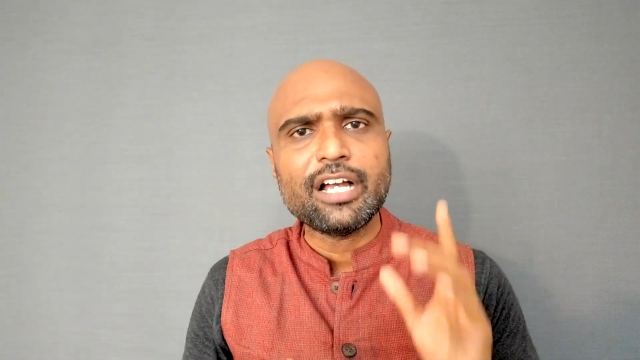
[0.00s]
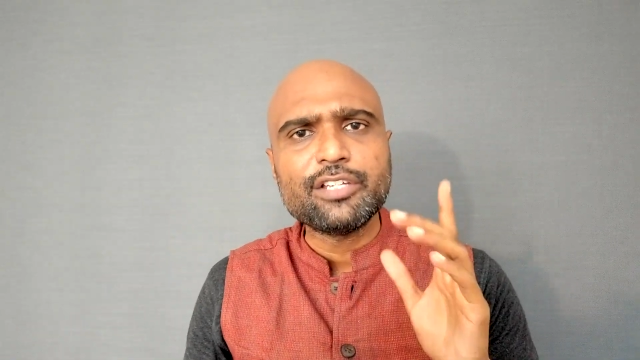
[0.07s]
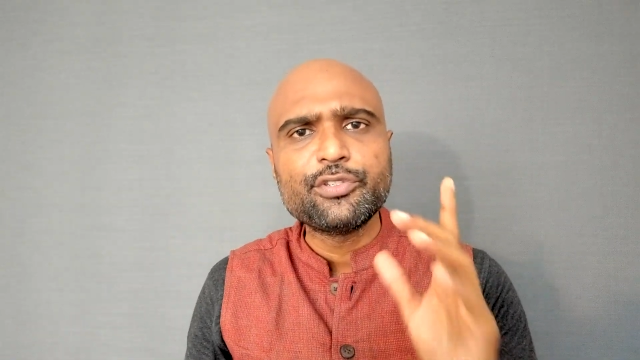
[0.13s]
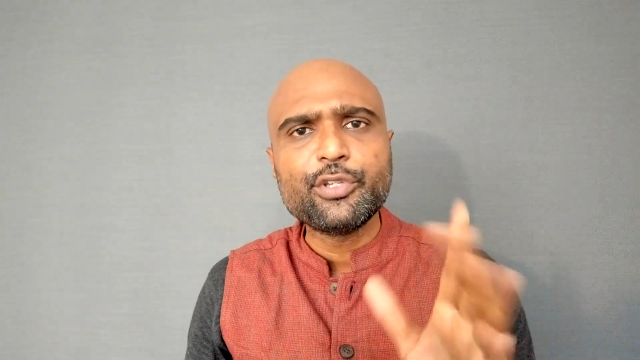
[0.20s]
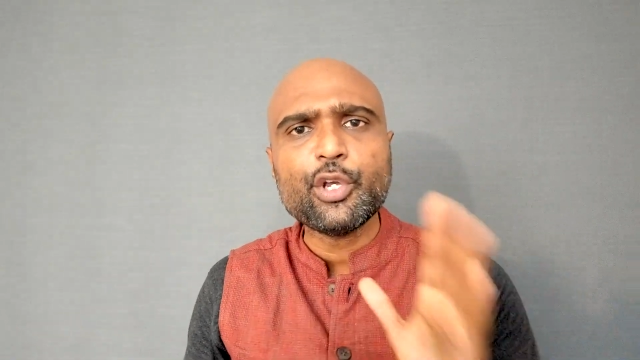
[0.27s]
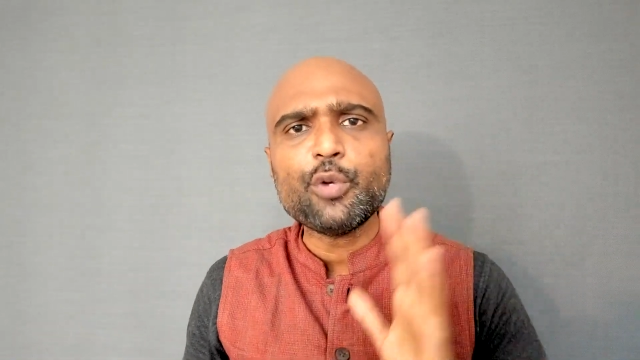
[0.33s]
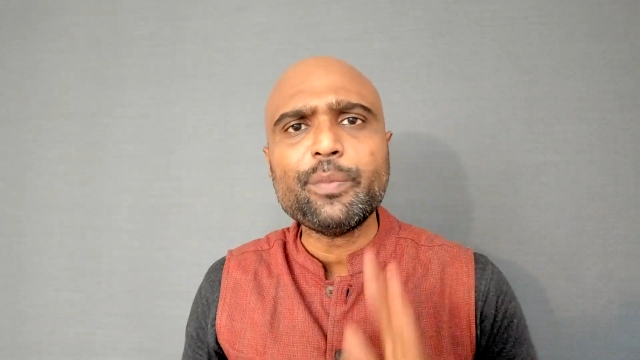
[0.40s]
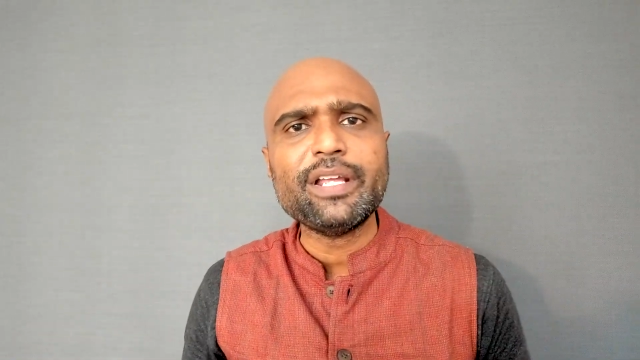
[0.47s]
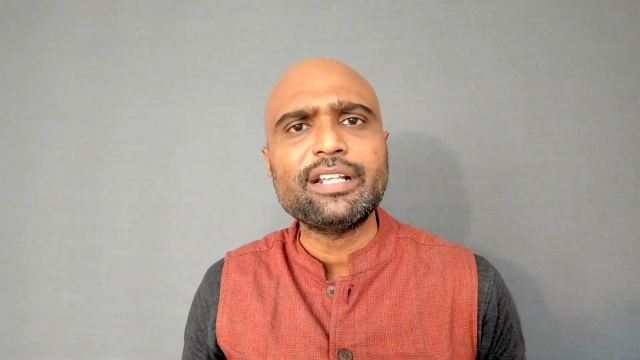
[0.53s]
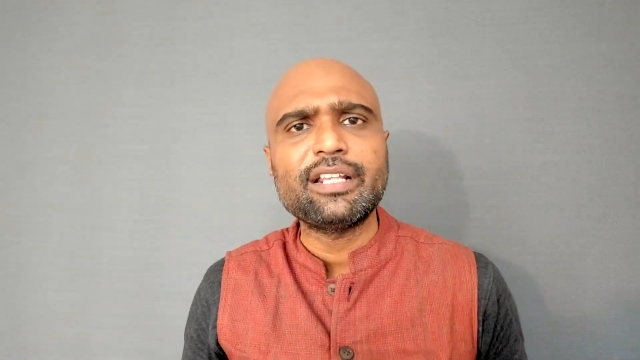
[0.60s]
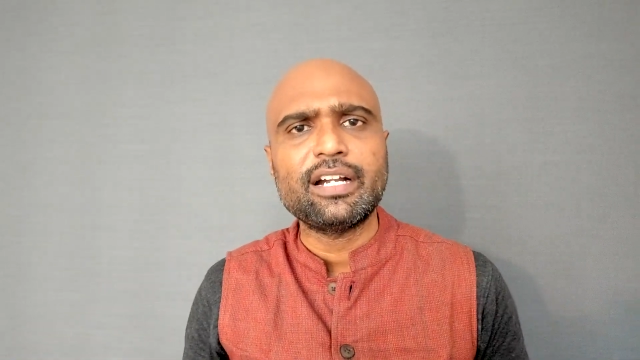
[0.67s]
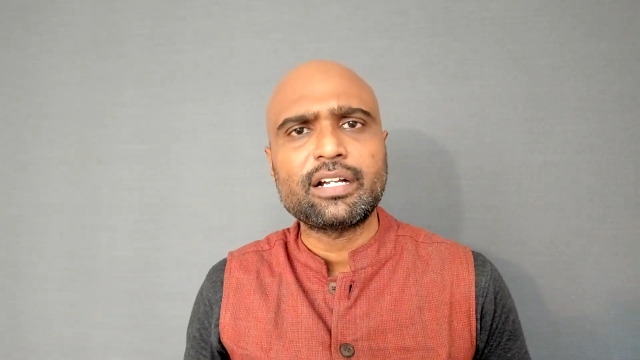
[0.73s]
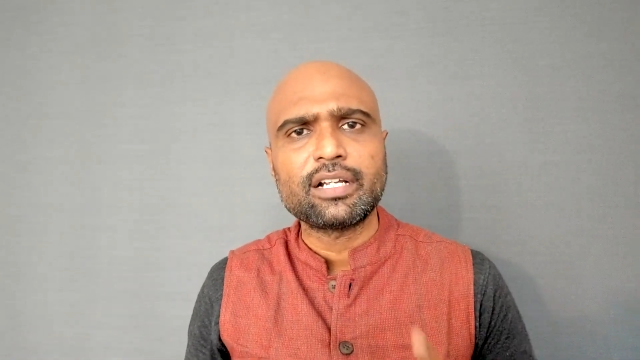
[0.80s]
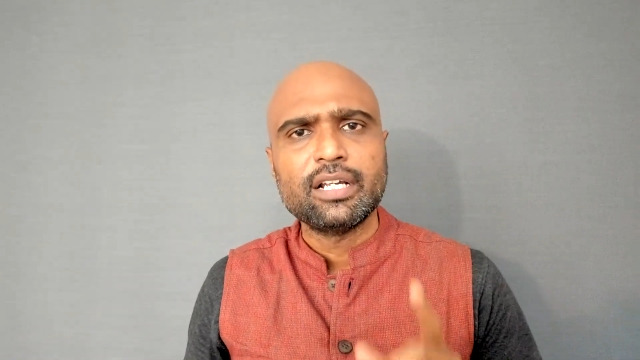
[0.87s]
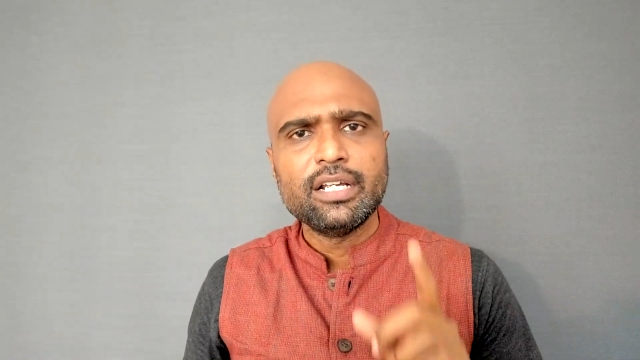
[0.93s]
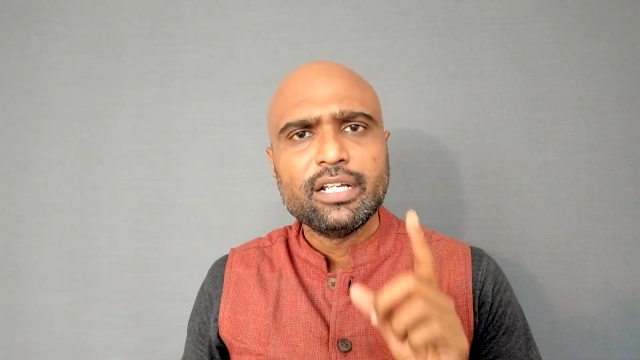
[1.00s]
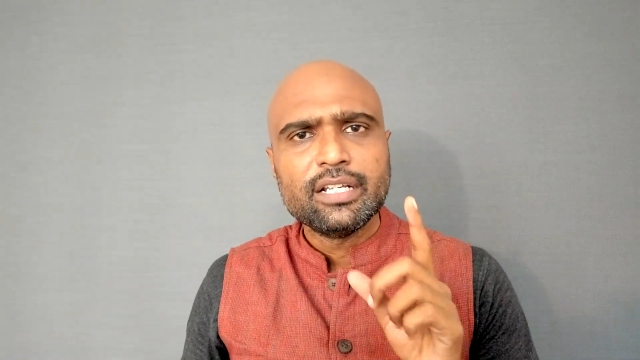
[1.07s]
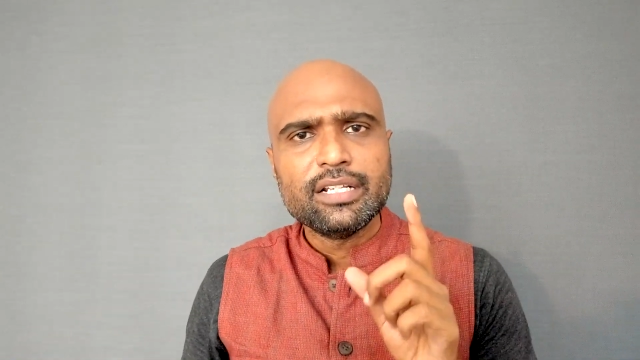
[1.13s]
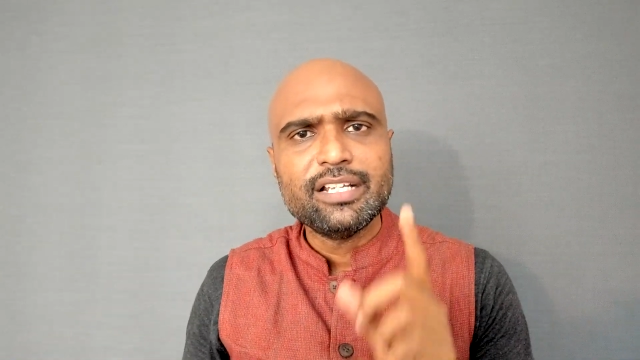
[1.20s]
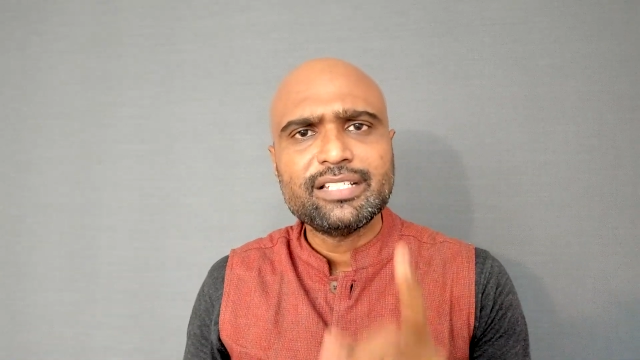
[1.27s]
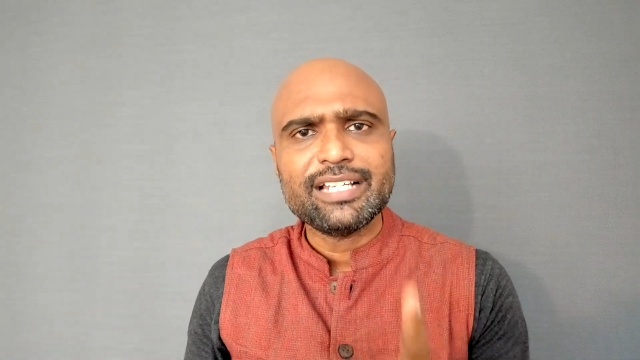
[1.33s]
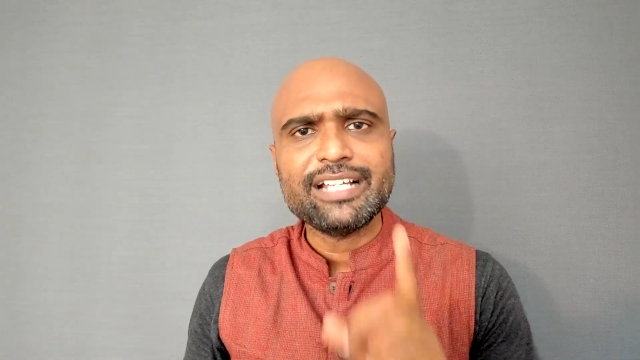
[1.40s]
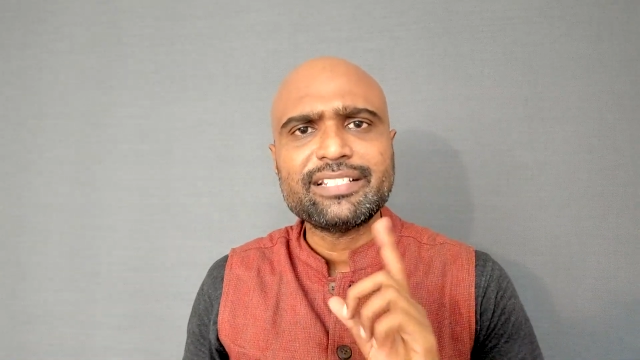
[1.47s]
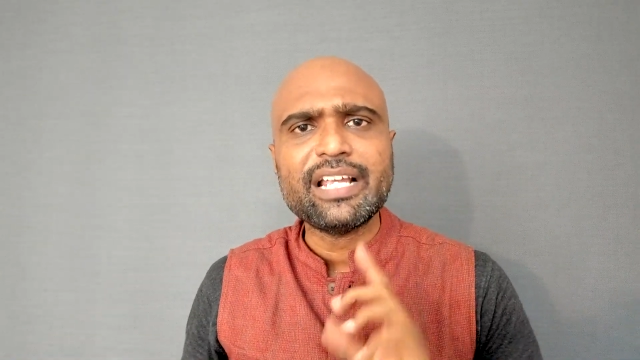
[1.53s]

assuming that these